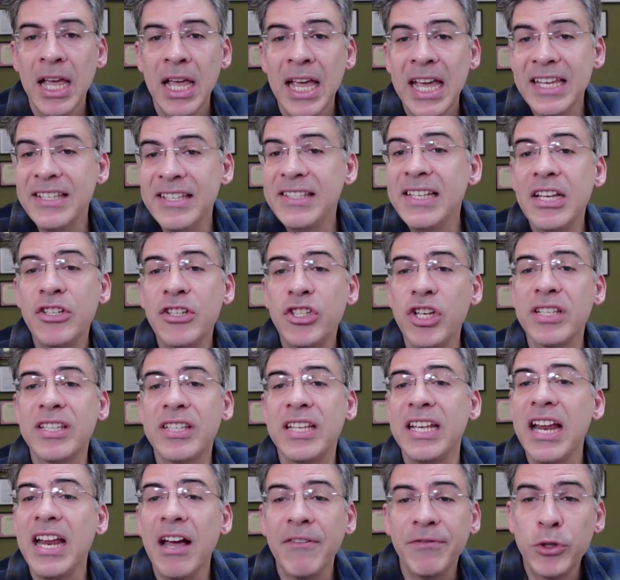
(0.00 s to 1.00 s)
Isn't it just
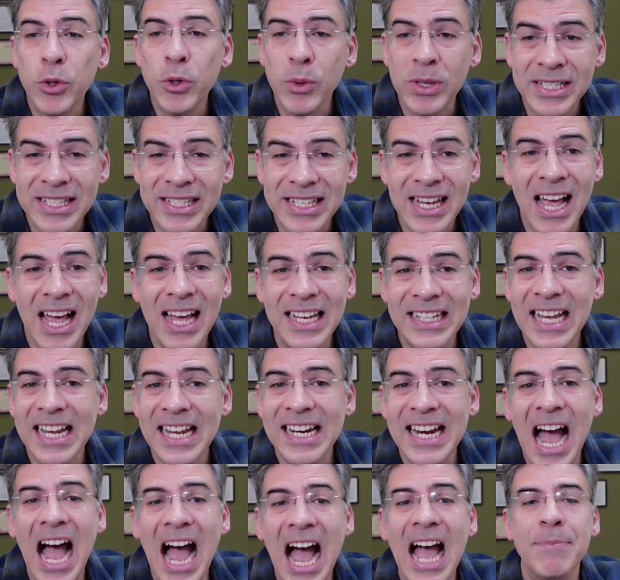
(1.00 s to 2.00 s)
enough to assign
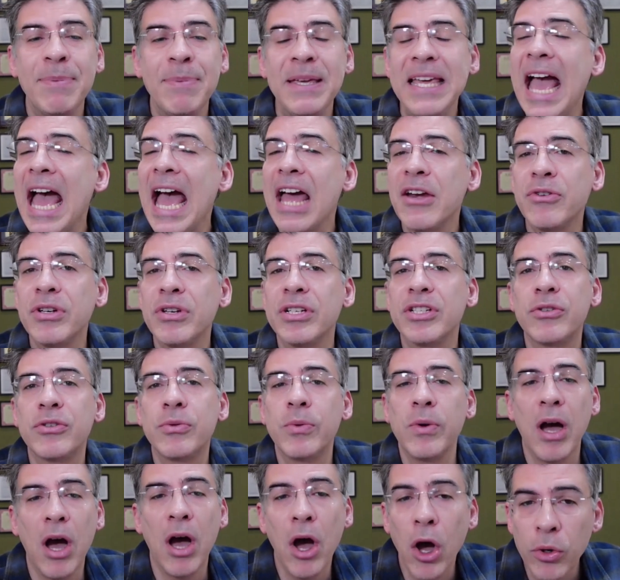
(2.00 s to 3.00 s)
an IP address
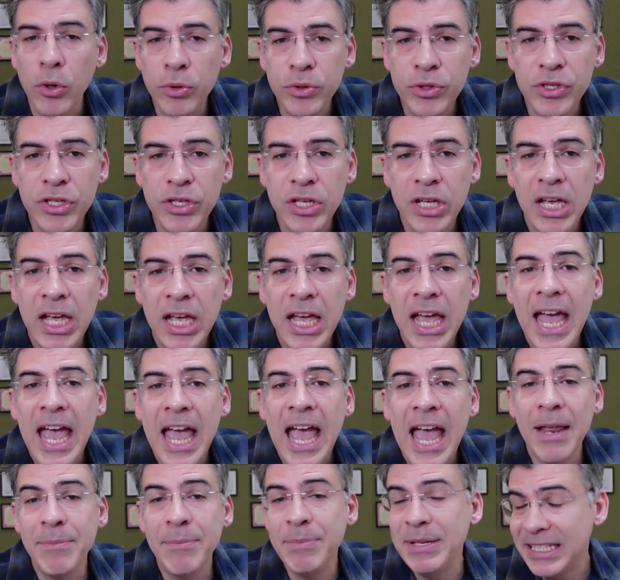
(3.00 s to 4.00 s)
to a host
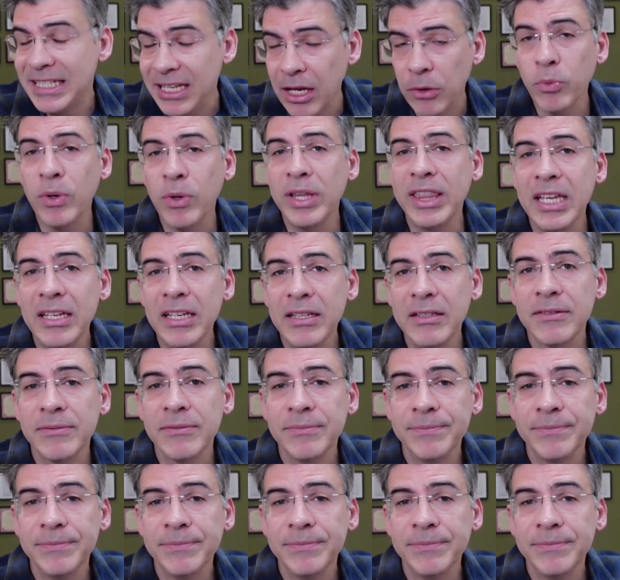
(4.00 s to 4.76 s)
and be done with it?